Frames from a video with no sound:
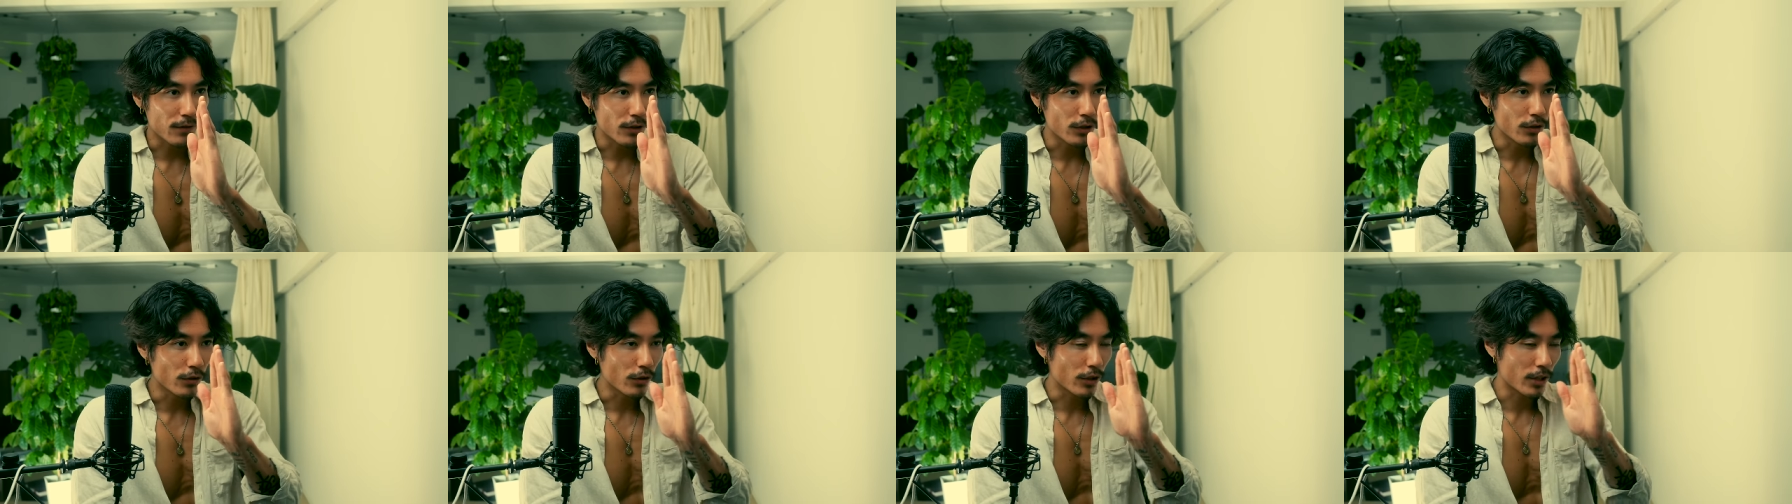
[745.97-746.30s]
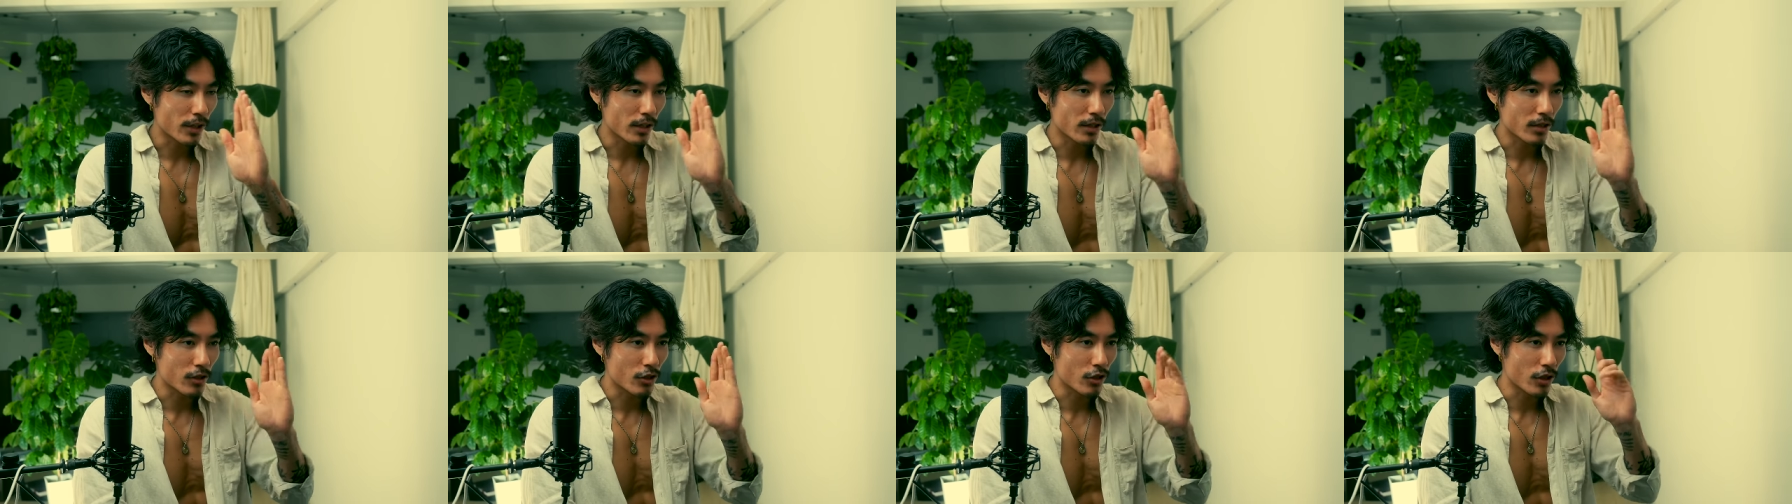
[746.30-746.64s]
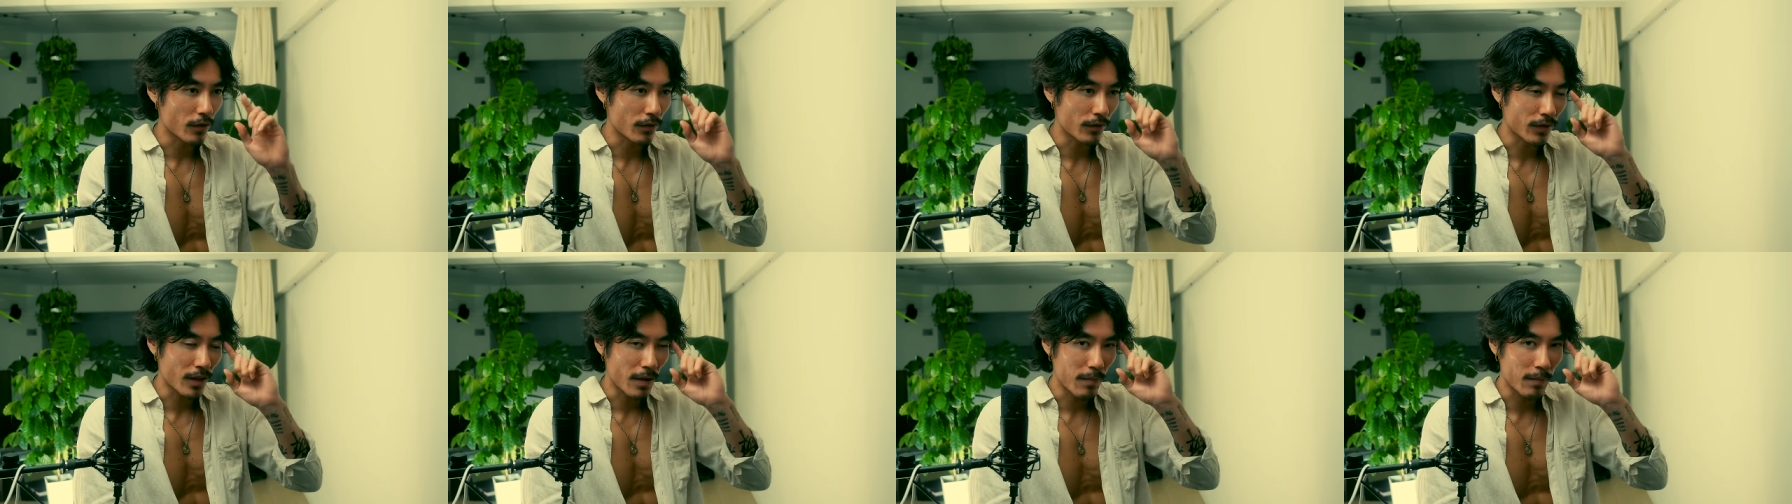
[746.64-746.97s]
you can
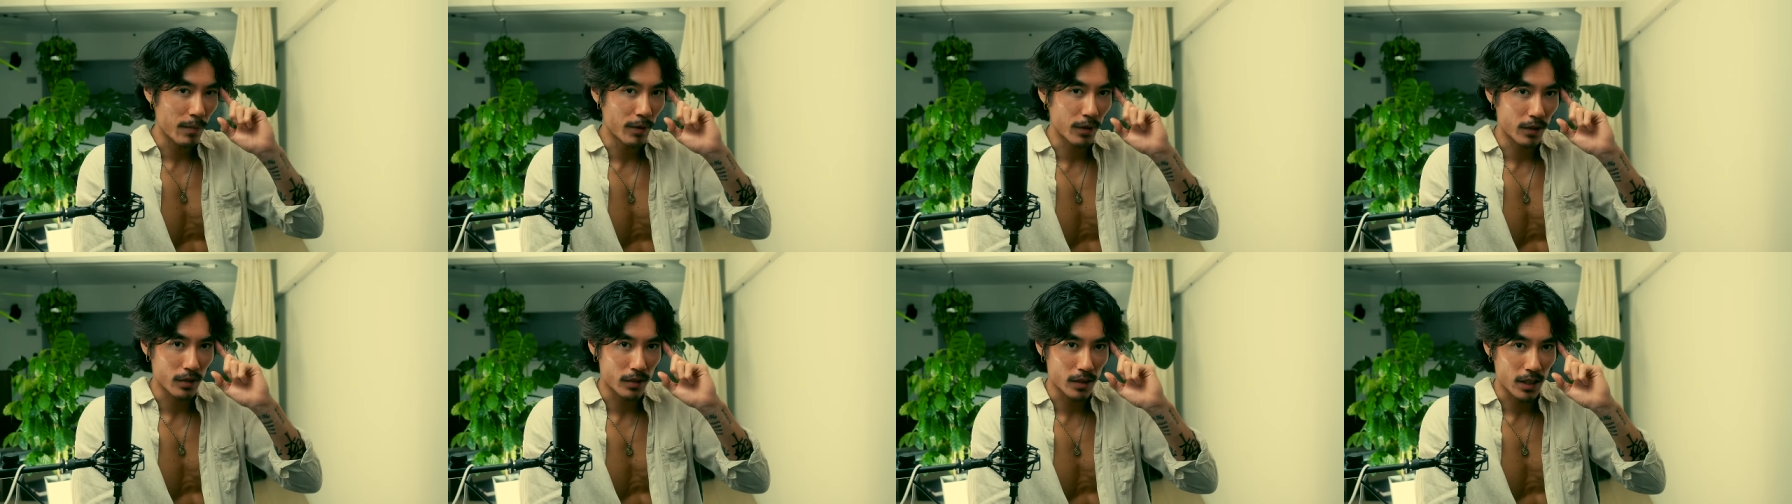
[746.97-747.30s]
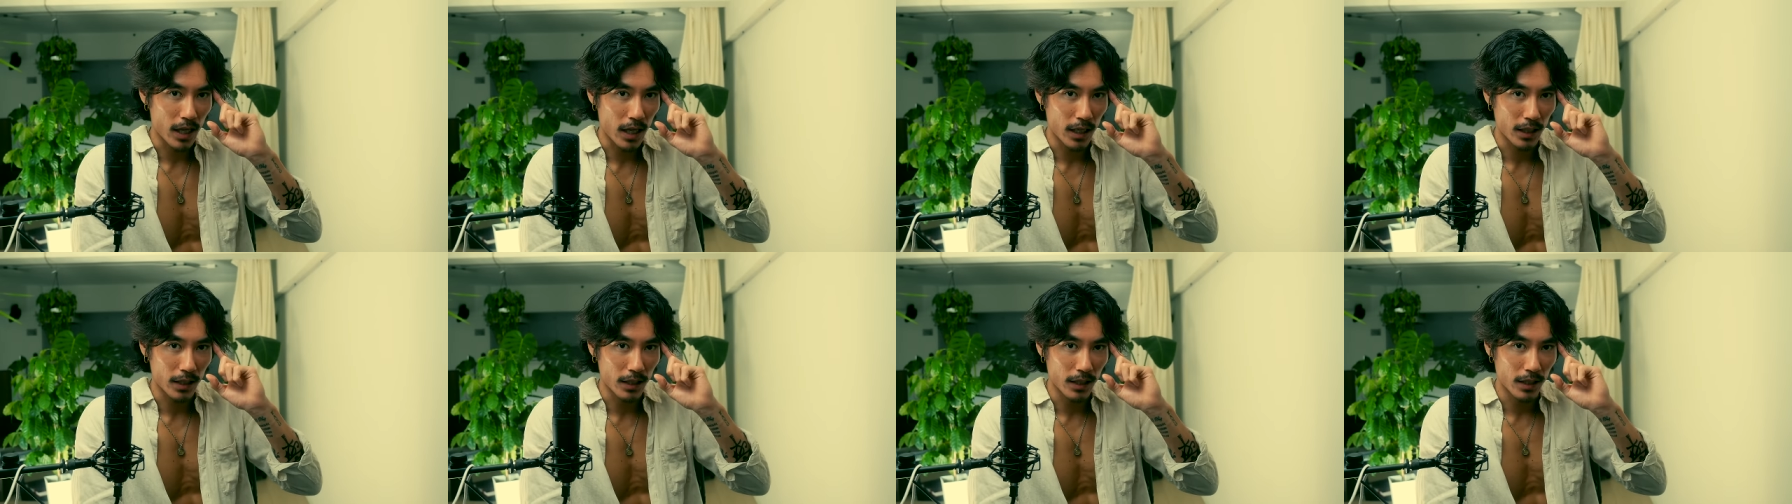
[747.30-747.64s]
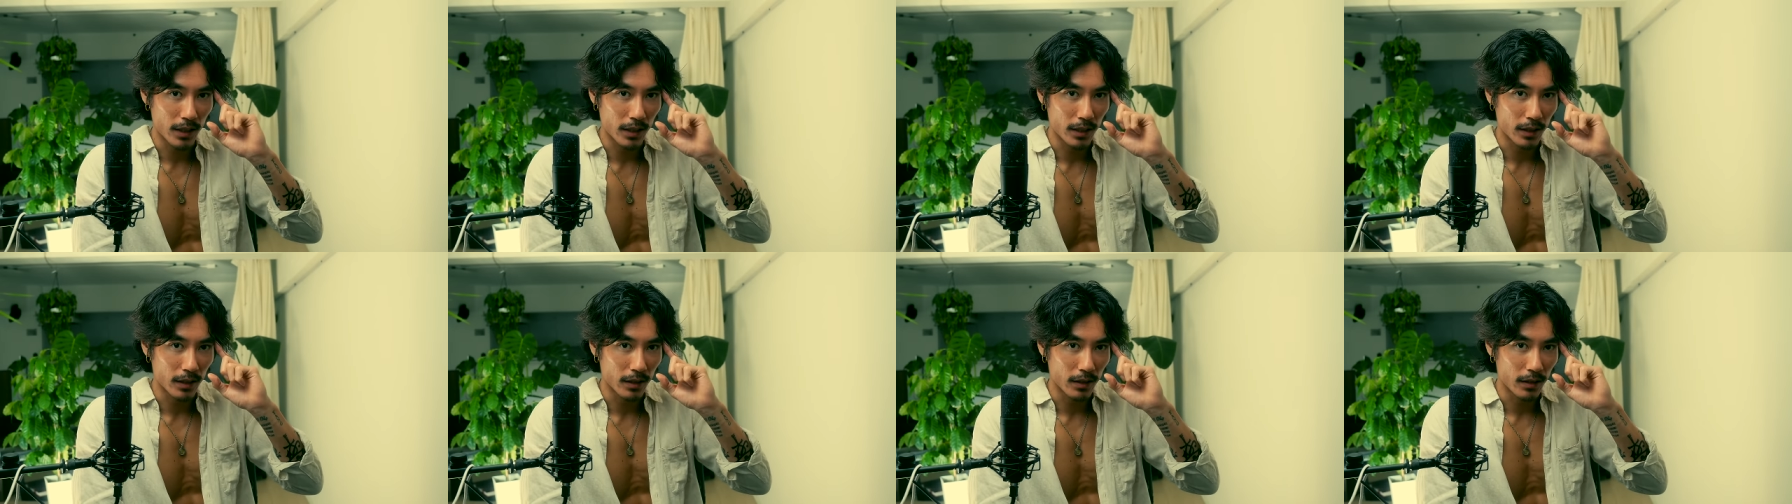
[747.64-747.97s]
shift that
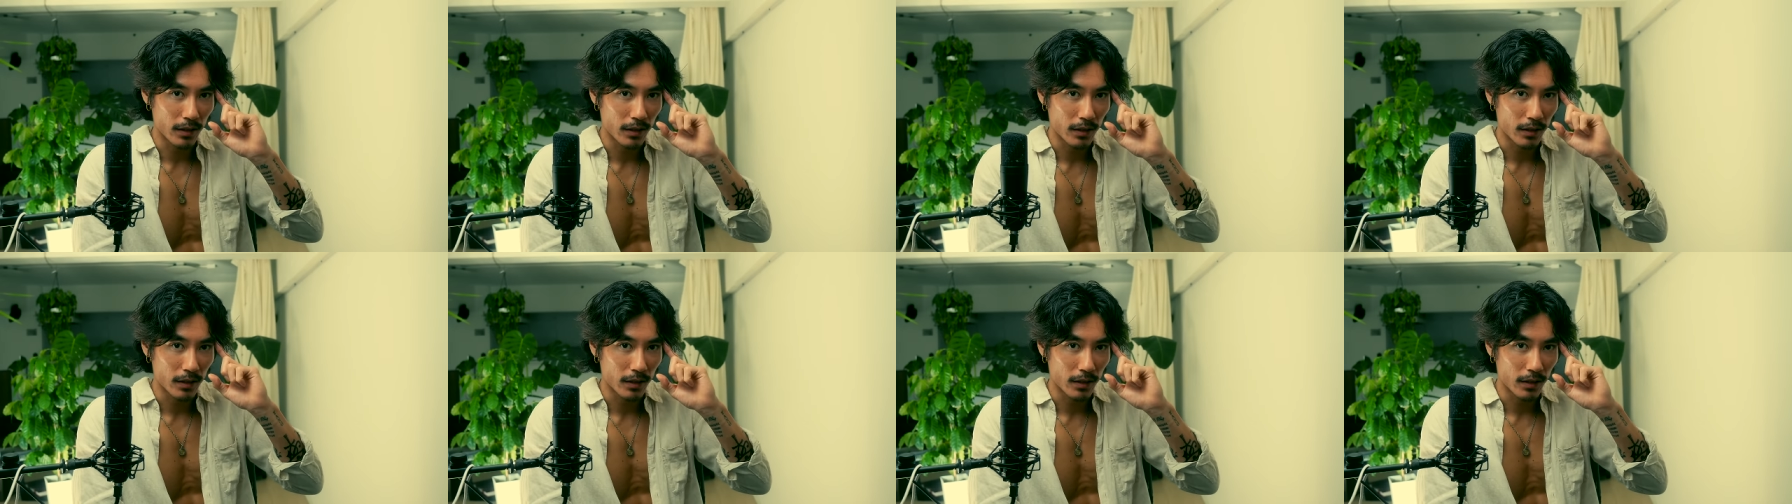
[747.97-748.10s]
personality